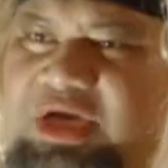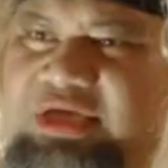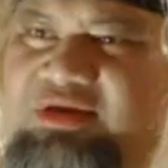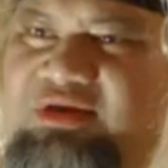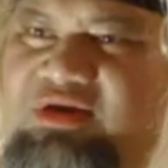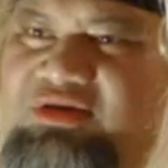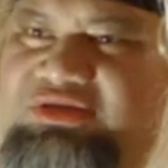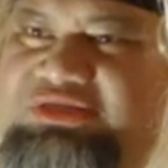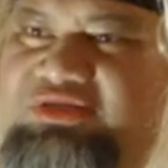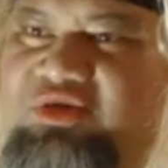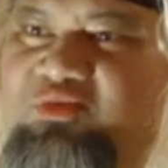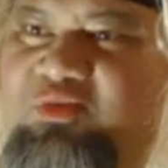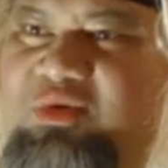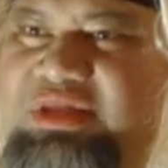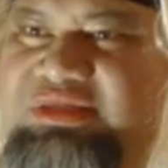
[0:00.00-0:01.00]
My gosh,
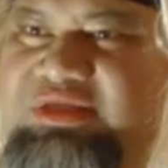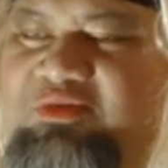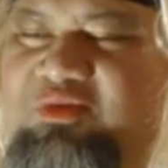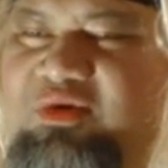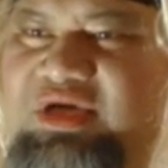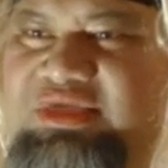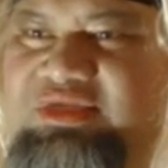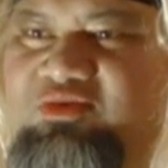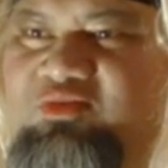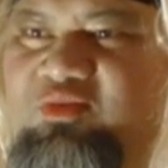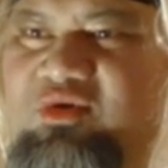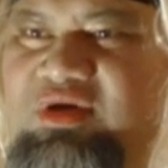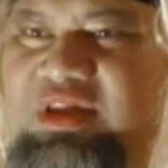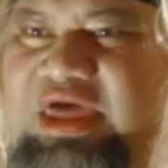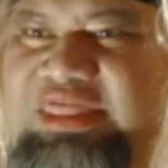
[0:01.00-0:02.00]
no wonder why you
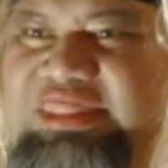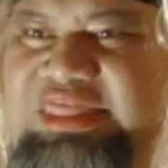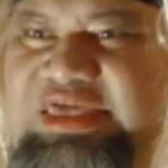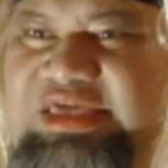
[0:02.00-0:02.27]
walk like